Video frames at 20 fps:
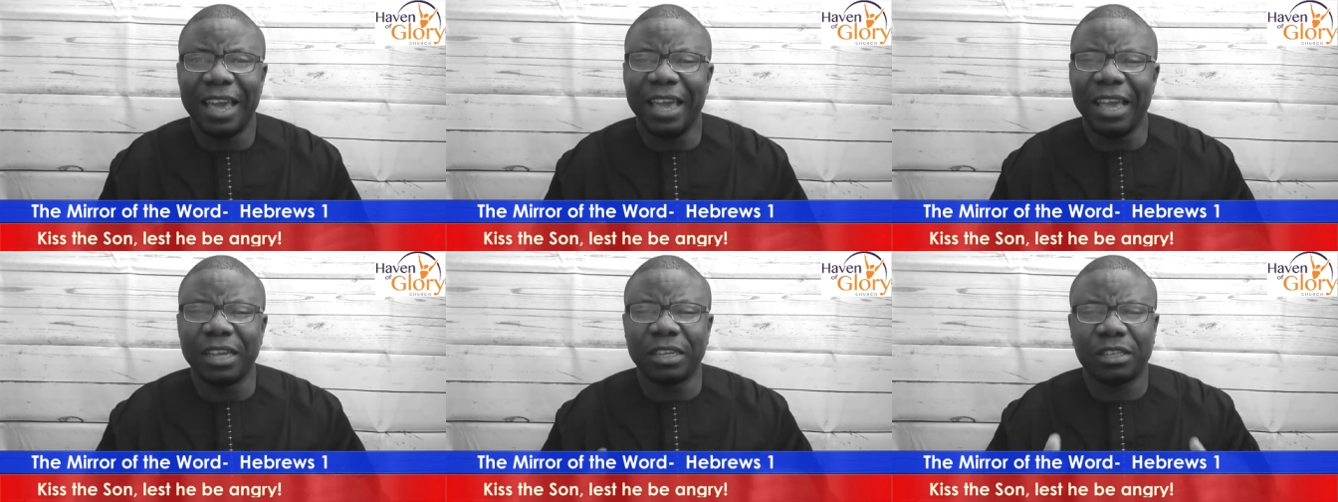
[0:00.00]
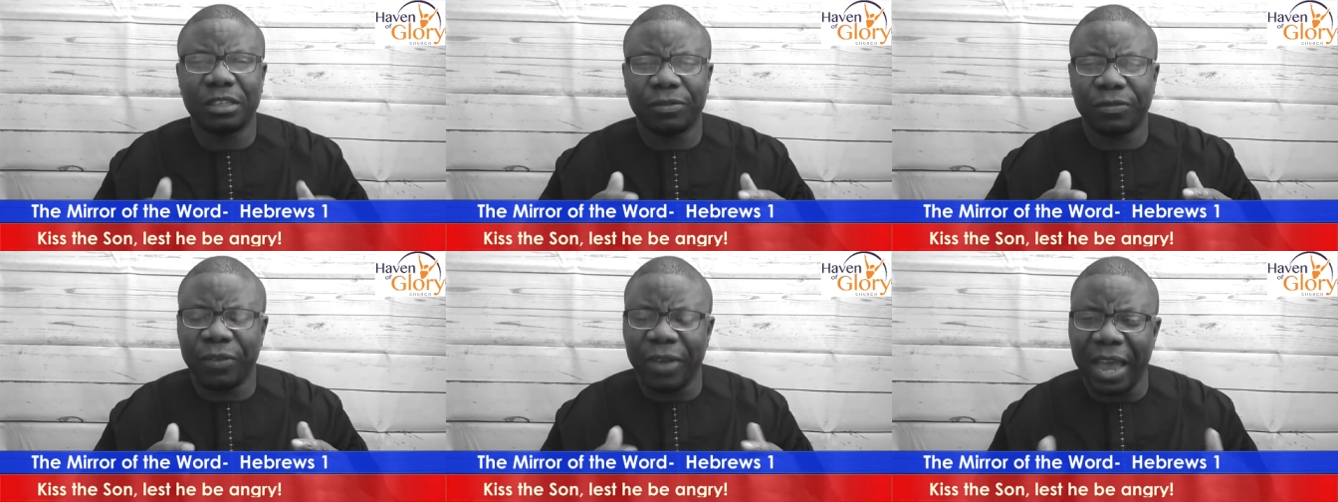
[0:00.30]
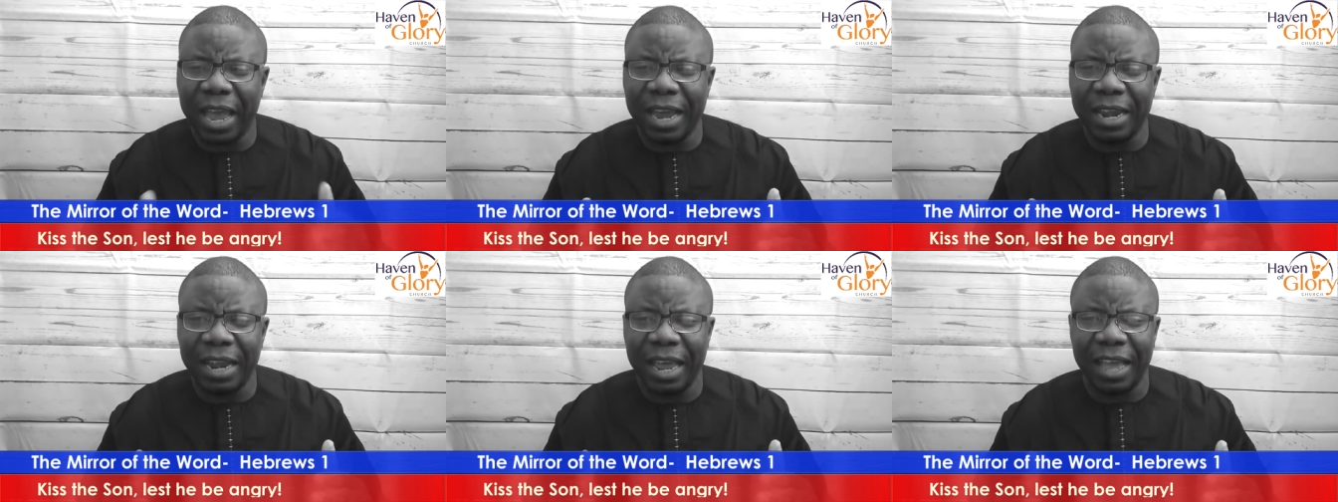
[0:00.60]
is
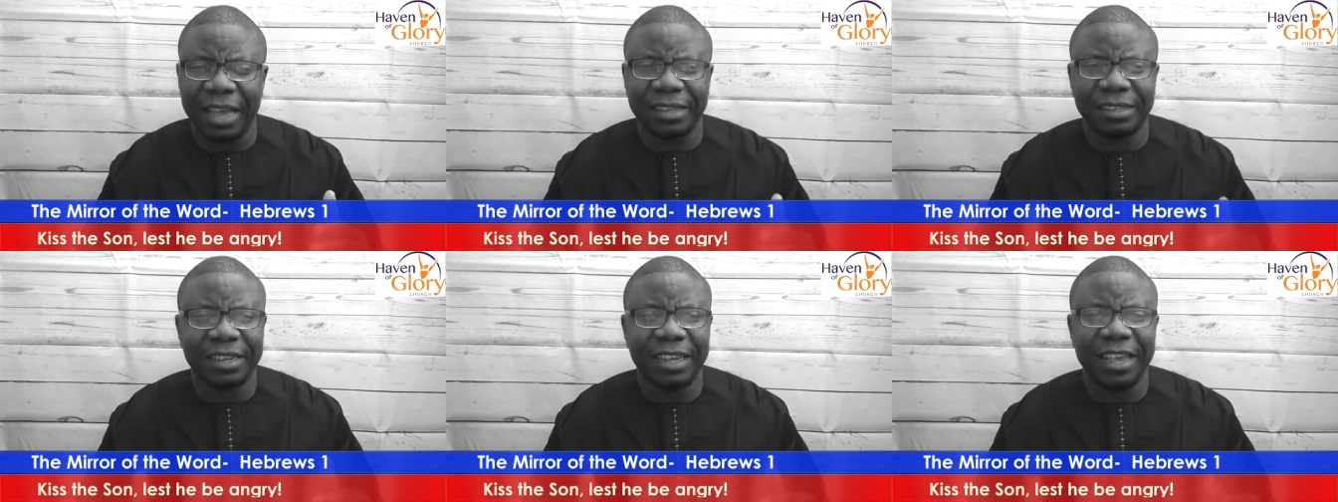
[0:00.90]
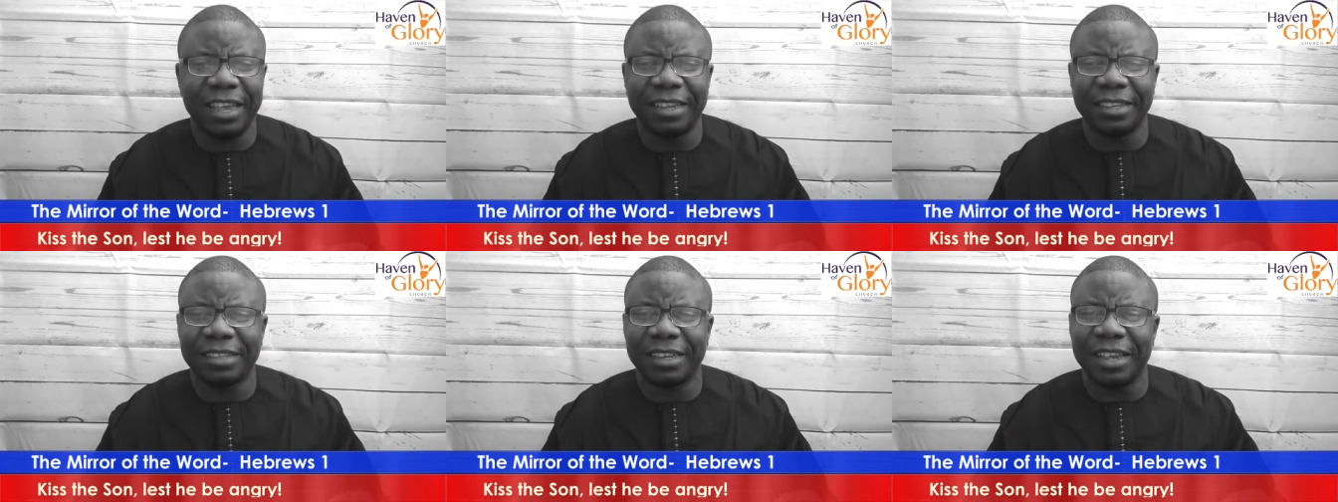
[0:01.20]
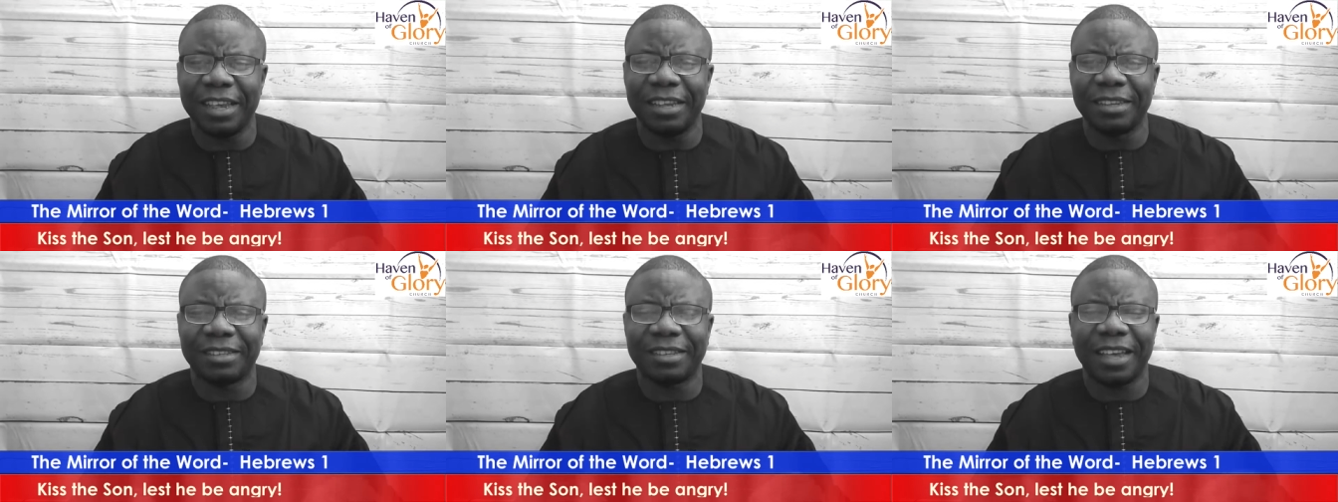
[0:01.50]
fairness, is
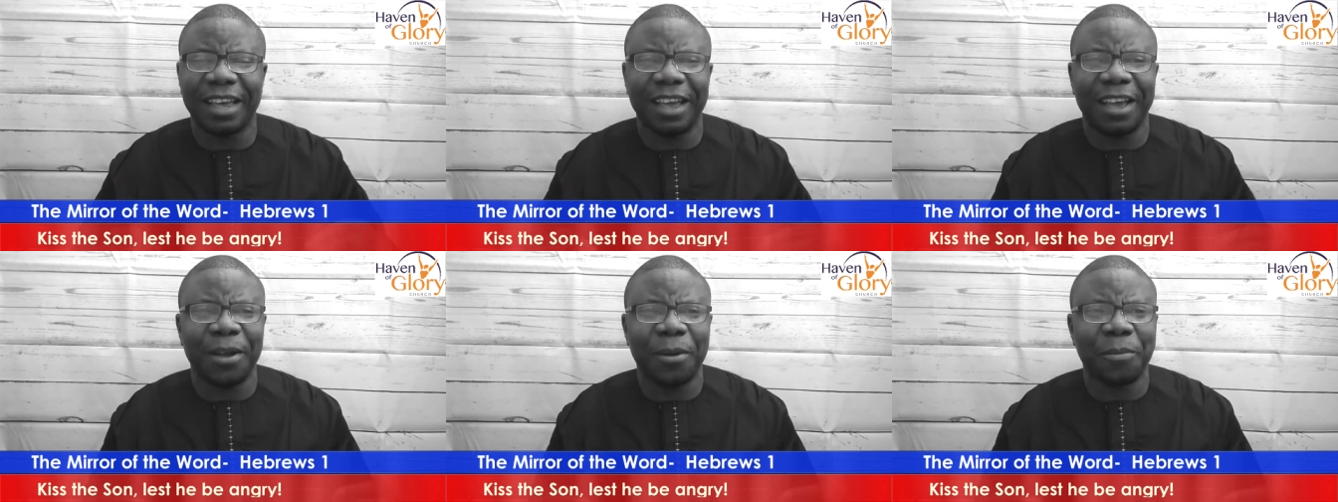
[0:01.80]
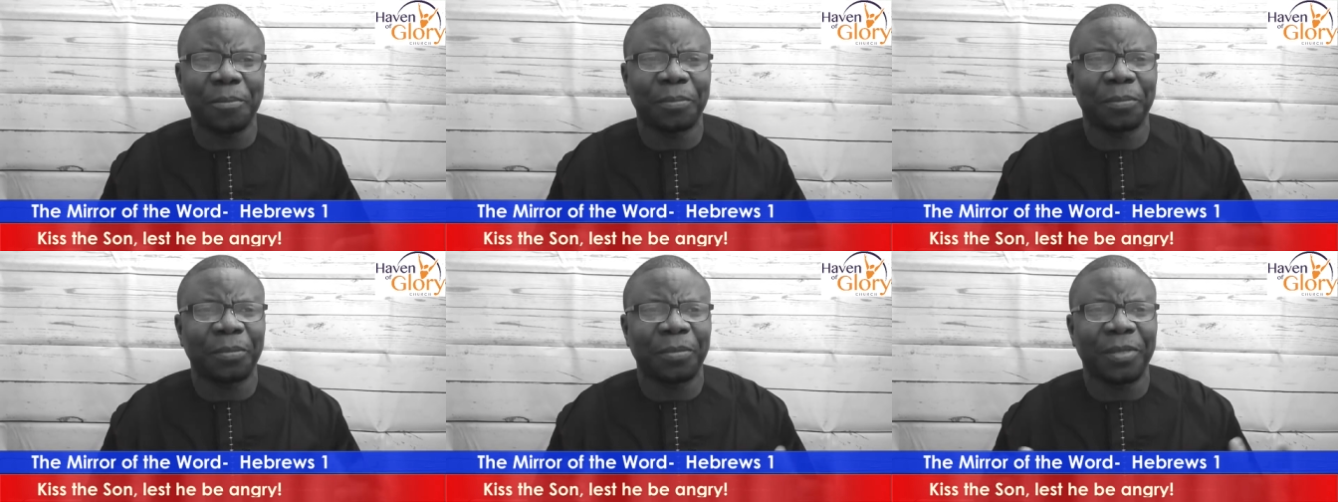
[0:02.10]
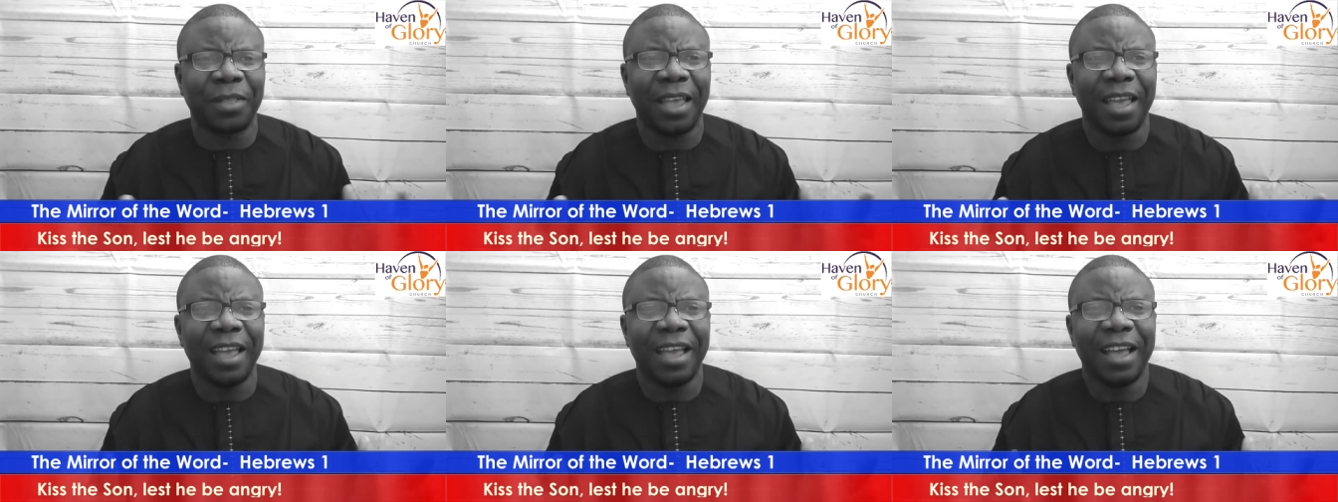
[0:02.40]
is
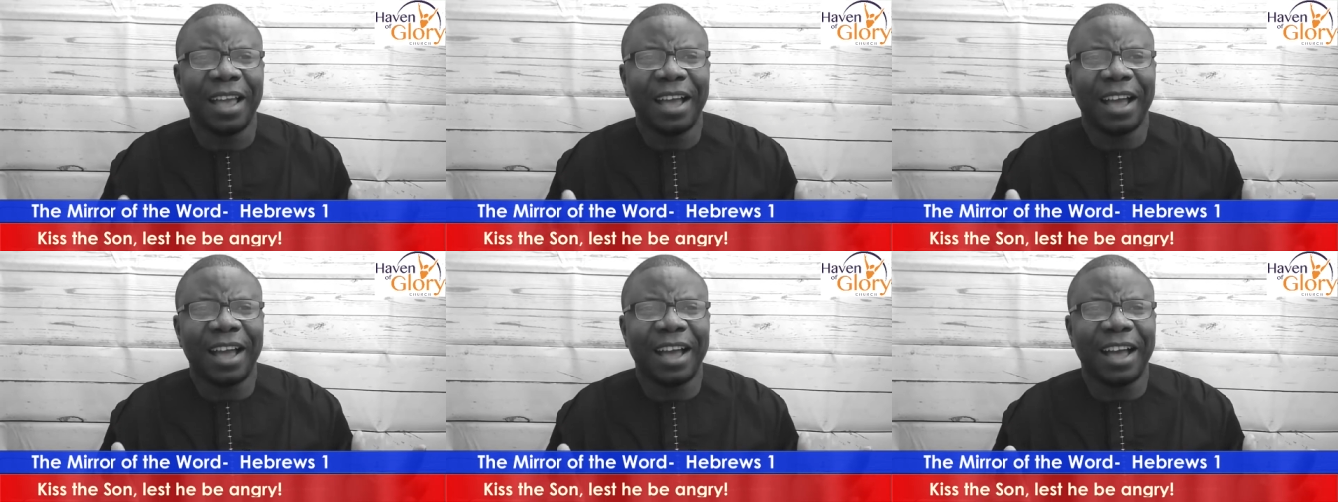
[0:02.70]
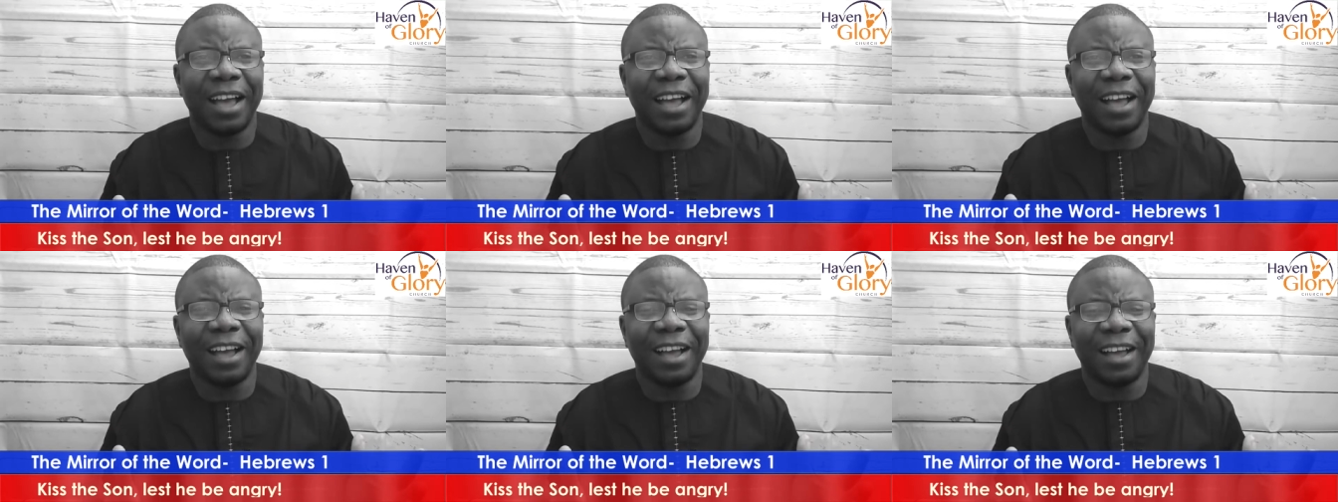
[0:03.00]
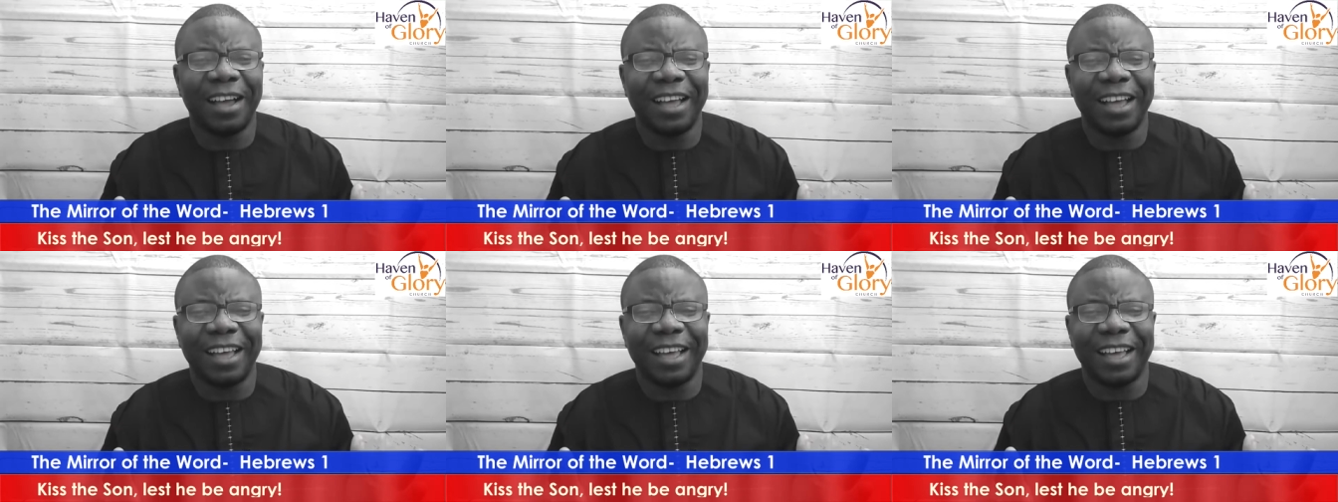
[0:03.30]
um uh,